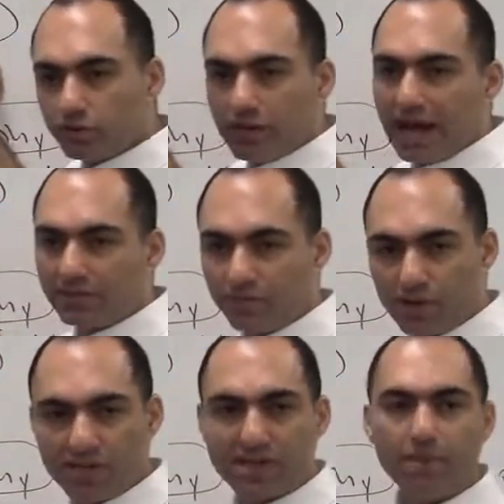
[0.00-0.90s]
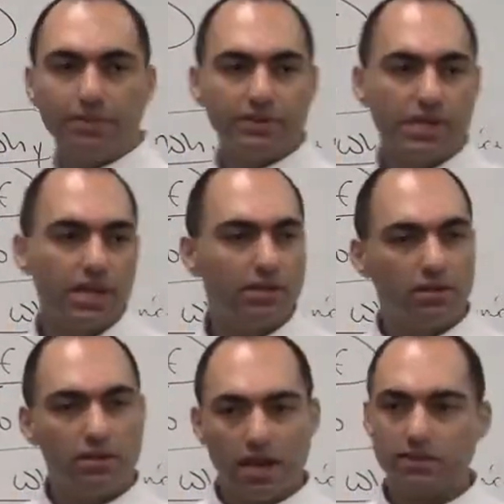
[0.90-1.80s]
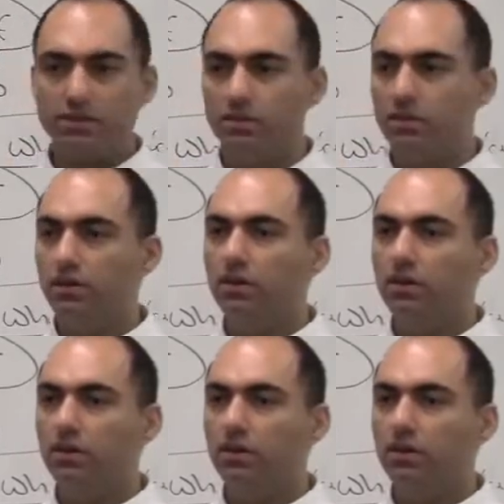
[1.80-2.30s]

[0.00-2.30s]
she asked for an example, Tian. Yes.